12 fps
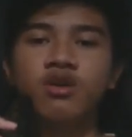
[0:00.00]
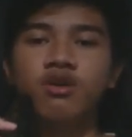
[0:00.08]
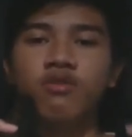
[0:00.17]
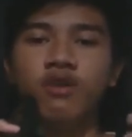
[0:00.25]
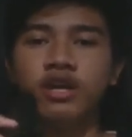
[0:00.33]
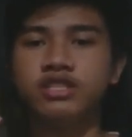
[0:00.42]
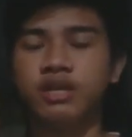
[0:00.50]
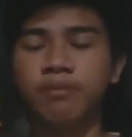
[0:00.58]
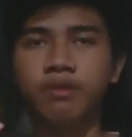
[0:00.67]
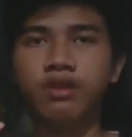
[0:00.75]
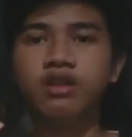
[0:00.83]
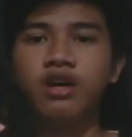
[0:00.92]
For
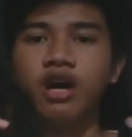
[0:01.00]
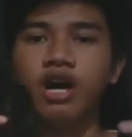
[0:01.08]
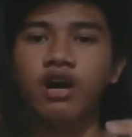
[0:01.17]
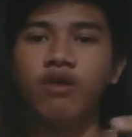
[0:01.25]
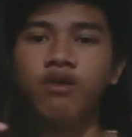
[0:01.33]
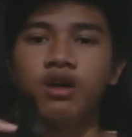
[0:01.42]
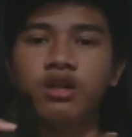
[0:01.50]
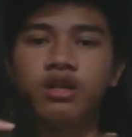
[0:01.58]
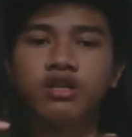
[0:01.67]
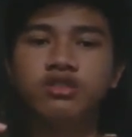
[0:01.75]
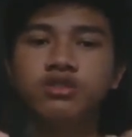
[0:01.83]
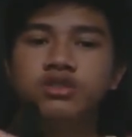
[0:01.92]
example, I will
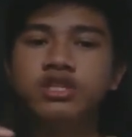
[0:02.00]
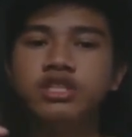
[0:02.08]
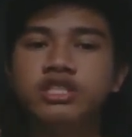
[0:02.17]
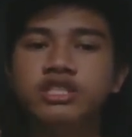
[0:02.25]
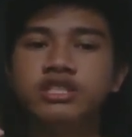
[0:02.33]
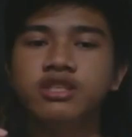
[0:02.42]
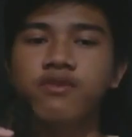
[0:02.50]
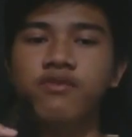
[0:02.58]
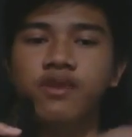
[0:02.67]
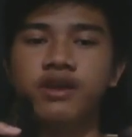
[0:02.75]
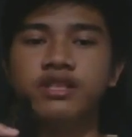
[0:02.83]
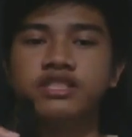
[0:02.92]
introduce
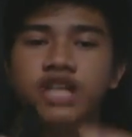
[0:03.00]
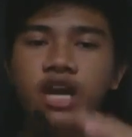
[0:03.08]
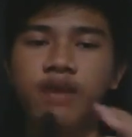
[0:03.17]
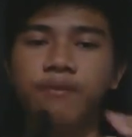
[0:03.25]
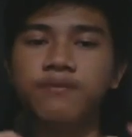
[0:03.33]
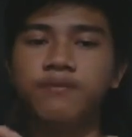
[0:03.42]
different types